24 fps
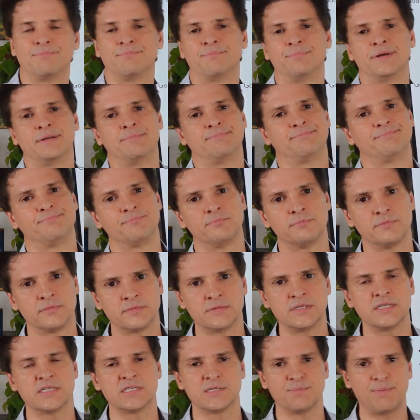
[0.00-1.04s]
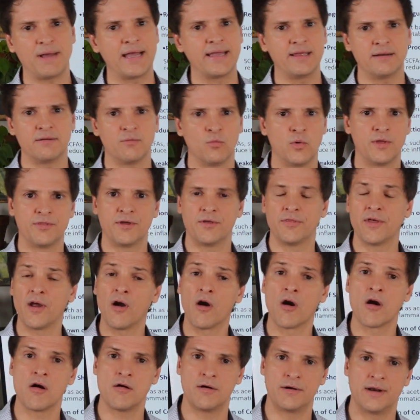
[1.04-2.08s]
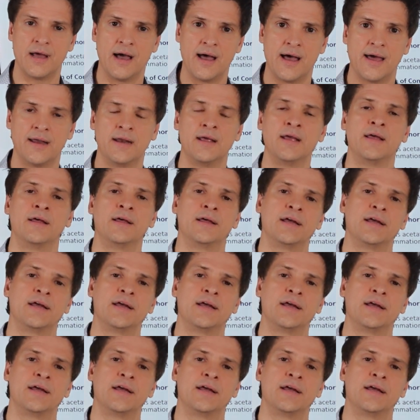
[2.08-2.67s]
but despite whether they are or not,